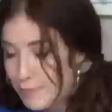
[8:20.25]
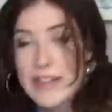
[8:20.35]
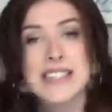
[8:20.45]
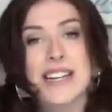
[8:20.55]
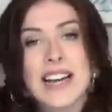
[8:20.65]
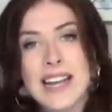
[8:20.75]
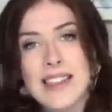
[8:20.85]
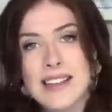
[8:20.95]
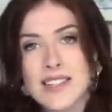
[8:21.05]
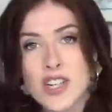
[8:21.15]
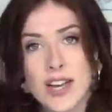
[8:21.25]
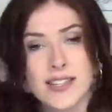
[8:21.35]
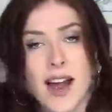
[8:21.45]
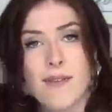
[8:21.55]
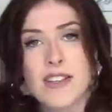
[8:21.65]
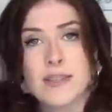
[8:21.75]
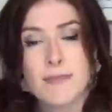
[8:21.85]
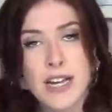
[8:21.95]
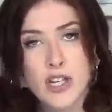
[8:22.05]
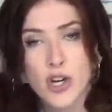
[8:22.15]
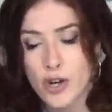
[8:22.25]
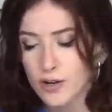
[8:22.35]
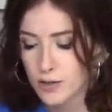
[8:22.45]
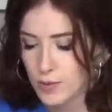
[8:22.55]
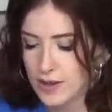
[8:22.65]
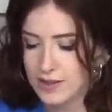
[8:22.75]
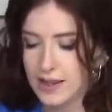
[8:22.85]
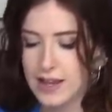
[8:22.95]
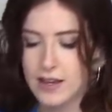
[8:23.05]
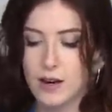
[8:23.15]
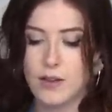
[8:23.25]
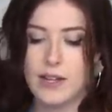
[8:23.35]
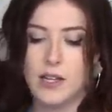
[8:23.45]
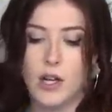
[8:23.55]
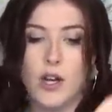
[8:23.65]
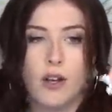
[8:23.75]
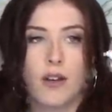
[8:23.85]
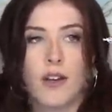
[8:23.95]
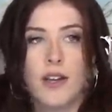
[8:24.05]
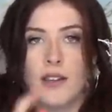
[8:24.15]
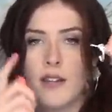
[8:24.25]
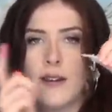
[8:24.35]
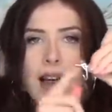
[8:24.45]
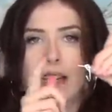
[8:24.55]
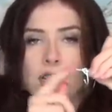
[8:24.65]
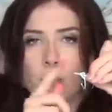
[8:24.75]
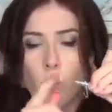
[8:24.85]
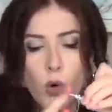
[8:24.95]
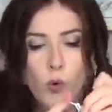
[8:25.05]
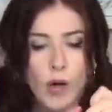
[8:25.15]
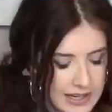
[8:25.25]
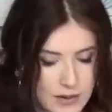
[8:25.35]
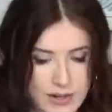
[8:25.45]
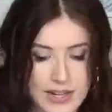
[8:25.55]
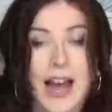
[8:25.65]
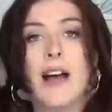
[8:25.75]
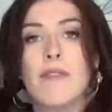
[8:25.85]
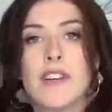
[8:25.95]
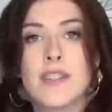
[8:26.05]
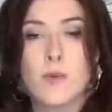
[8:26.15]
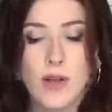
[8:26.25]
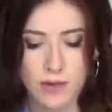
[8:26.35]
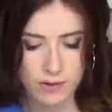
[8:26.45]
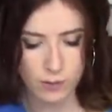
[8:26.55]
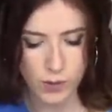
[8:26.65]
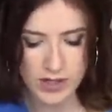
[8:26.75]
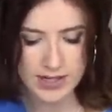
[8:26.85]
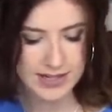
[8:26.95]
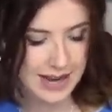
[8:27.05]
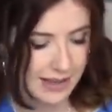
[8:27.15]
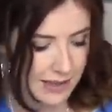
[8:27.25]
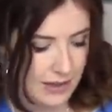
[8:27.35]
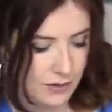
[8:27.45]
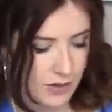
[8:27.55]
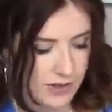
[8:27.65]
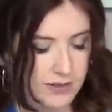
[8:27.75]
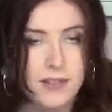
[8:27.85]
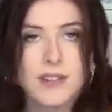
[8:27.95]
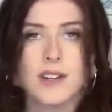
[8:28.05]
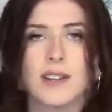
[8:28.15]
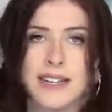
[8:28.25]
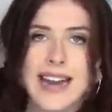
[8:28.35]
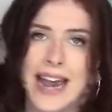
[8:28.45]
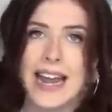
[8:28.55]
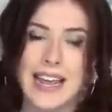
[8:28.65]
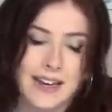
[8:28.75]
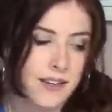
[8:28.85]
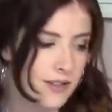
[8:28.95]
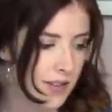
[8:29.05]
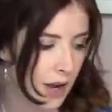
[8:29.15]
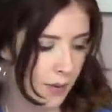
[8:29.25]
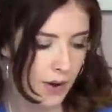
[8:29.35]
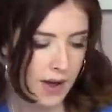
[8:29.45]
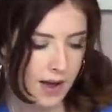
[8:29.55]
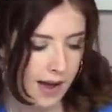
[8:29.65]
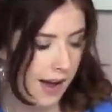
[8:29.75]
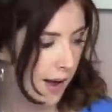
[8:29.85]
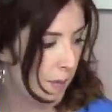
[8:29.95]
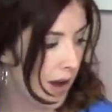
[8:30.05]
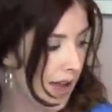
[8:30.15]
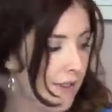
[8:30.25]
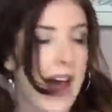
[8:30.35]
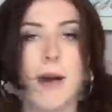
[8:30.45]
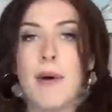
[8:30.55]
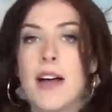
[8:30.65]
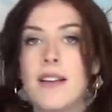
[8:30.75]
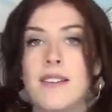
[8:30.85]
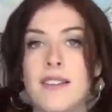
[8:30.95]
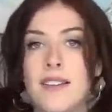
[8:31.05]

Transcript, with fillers: Basically, they suggest having some picture hooks with like, you know, the little hook that you nail into the wall. So you need a canvas with the wood underneath and then you just nail it in. So um, I have a hammer.